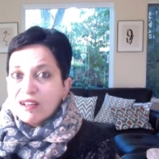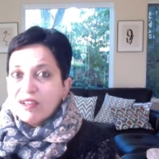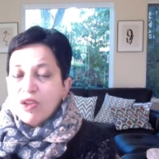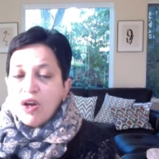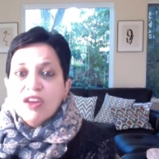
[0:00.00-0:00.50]

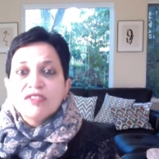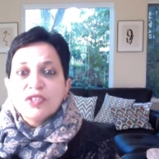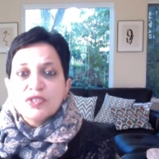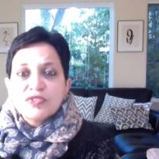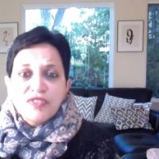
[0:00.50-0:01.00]
a lot
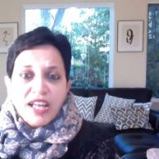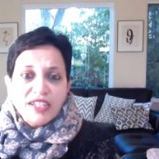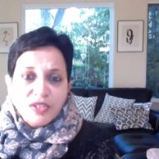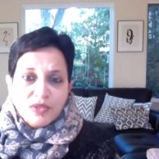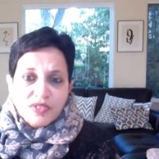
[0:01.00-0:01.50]
of those
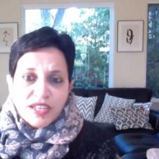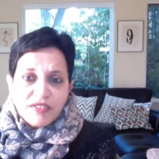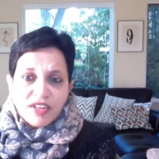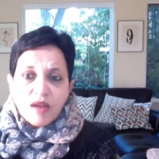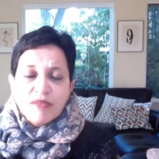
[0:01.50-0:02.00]
values
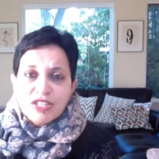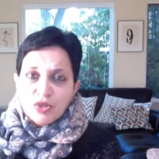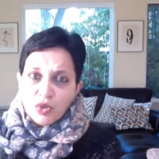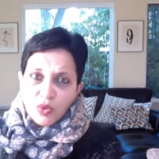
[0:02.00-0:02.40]
have come into